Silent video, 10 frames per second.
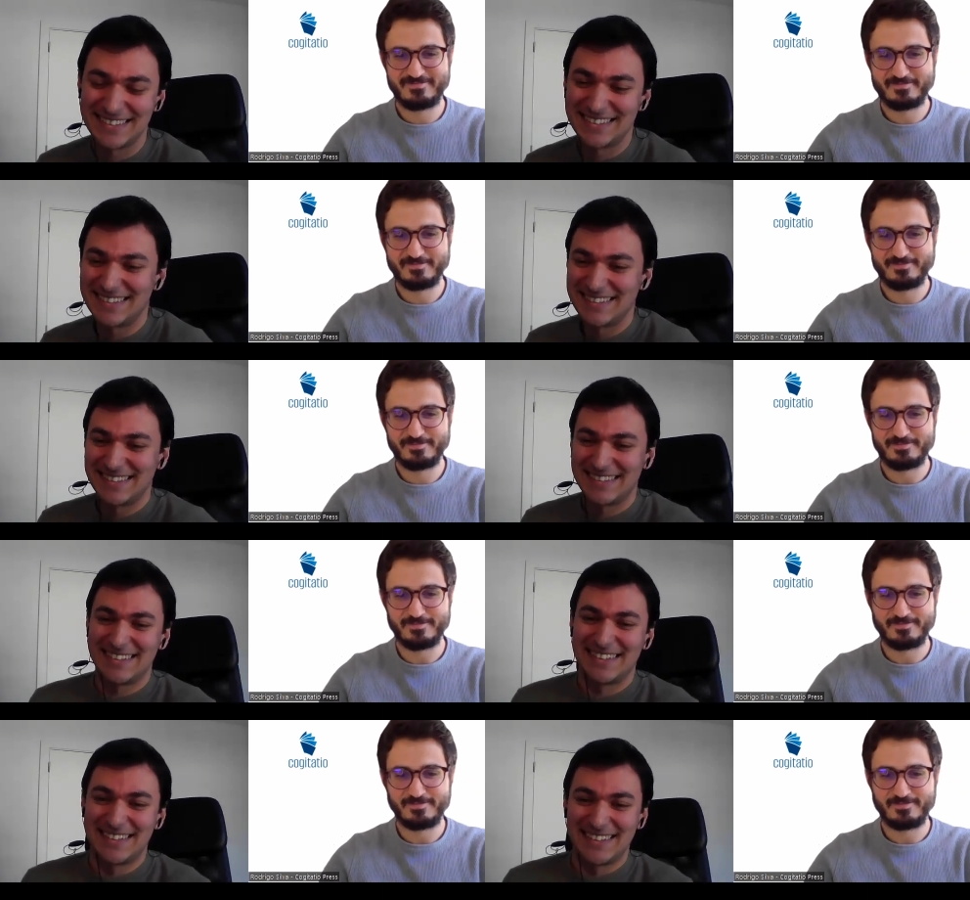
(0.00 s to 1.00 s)

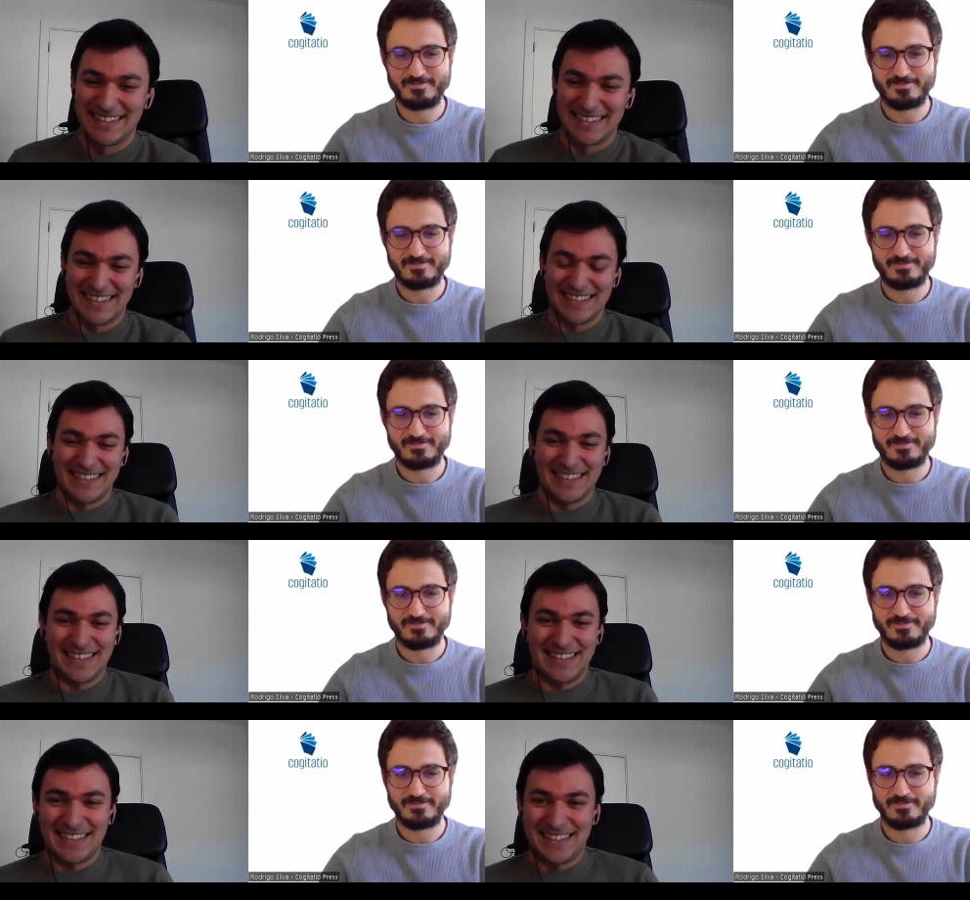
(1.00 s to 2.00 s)

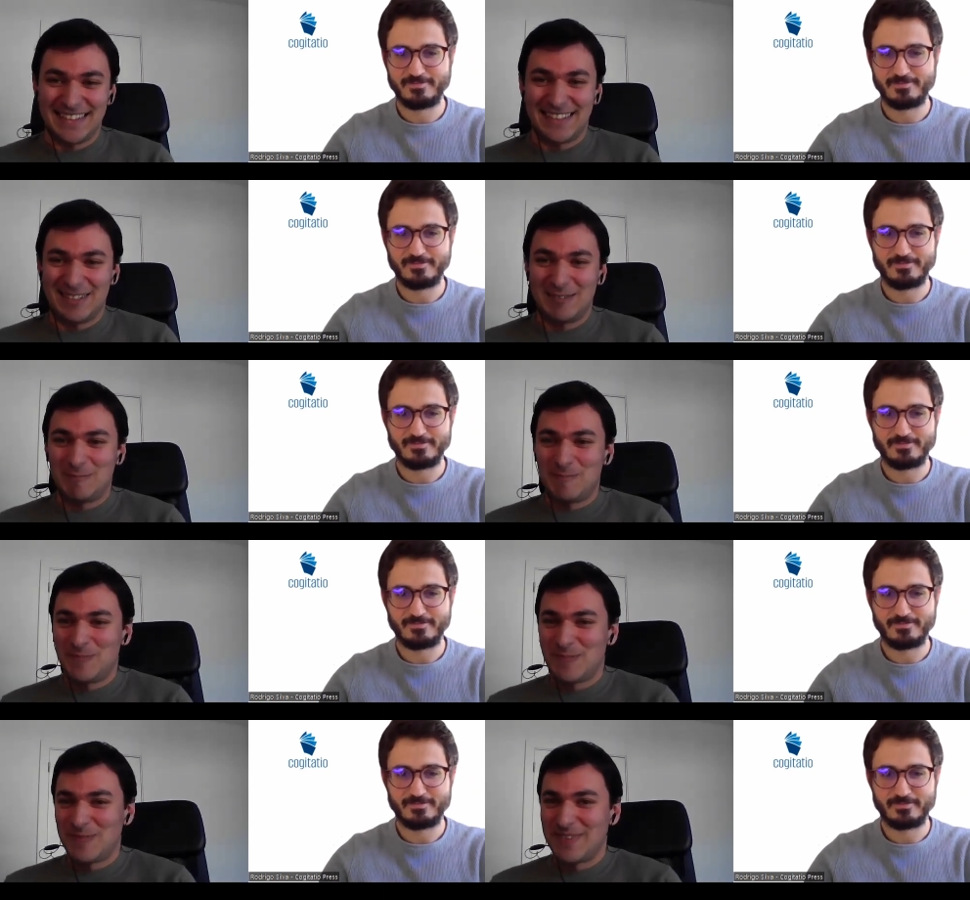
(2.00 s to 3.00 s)

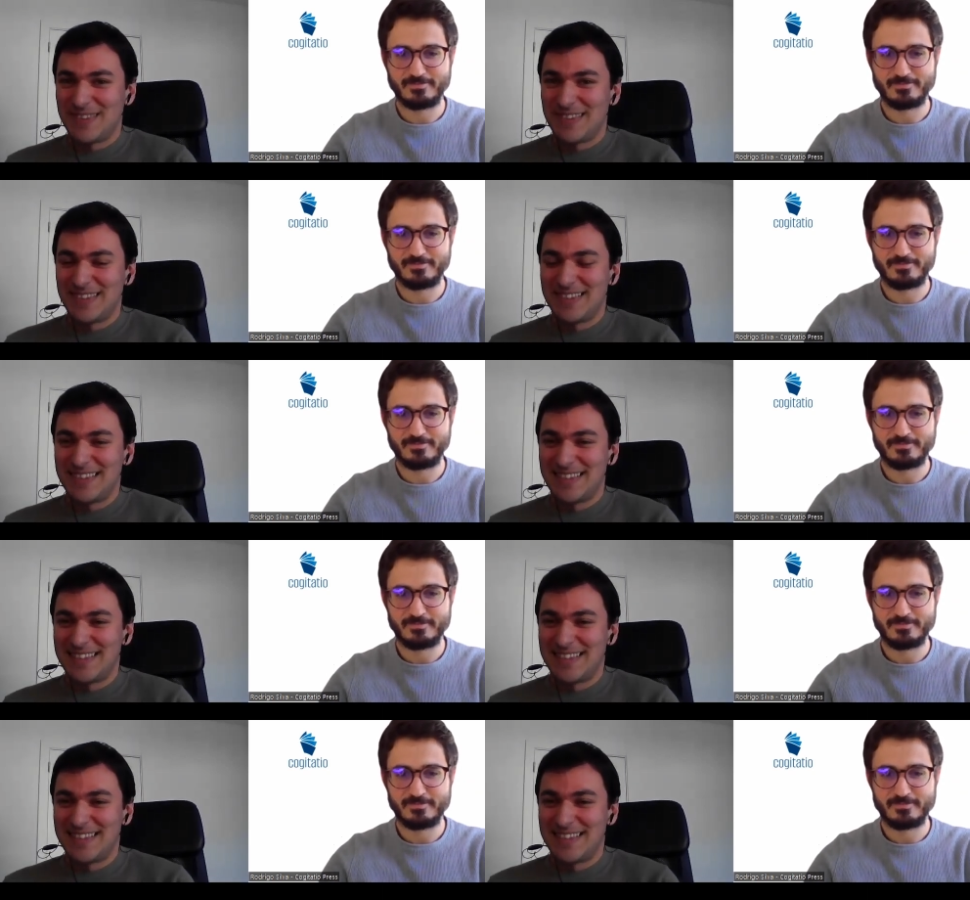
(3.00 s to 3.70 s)
[no speech]